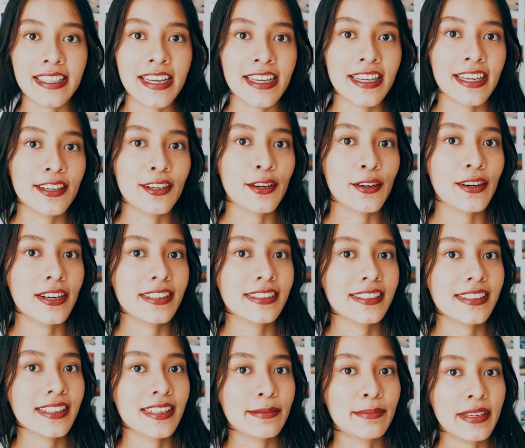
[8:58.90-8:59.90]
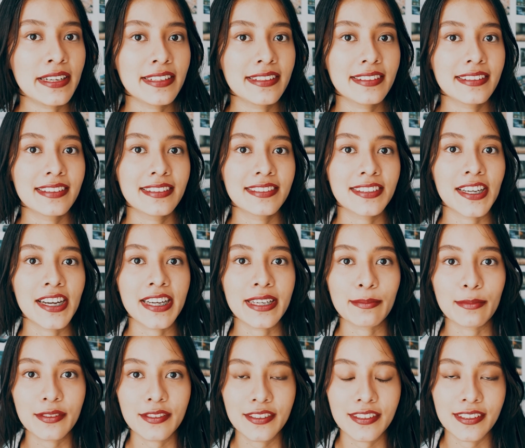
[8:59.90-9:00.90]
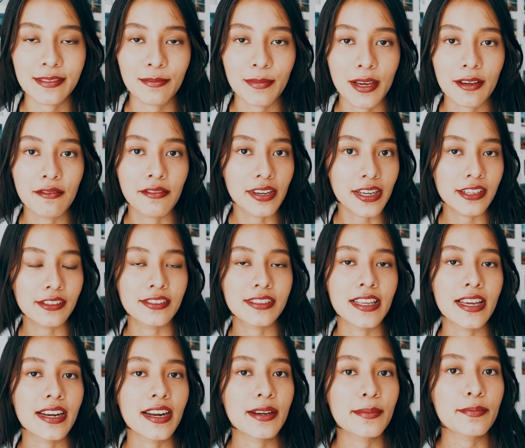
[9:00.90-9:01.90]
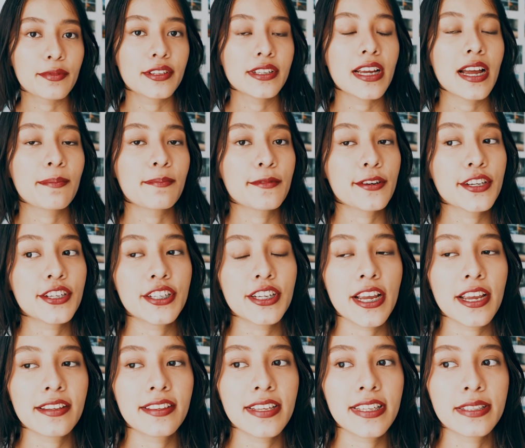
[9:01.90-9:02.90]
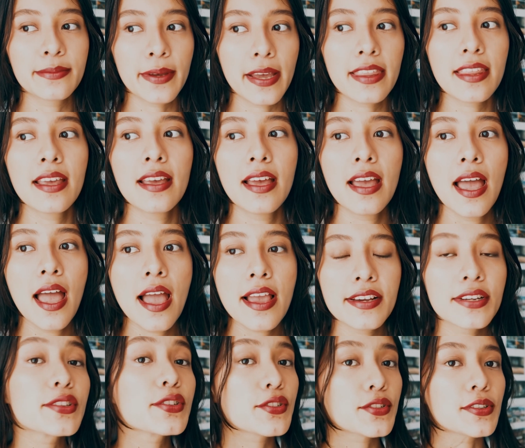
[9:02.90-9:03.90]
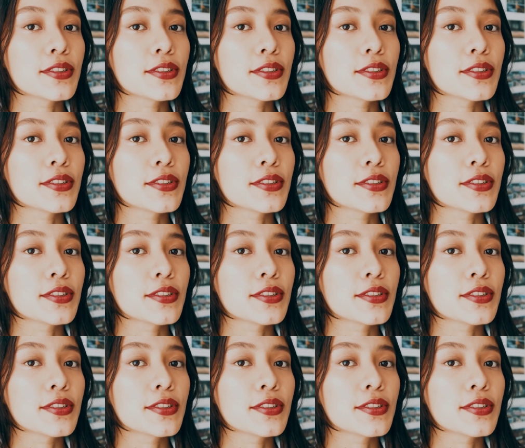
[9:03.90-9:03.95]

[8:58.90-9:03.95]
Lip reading: I know I say many times in my videos that I appreciate this, but it's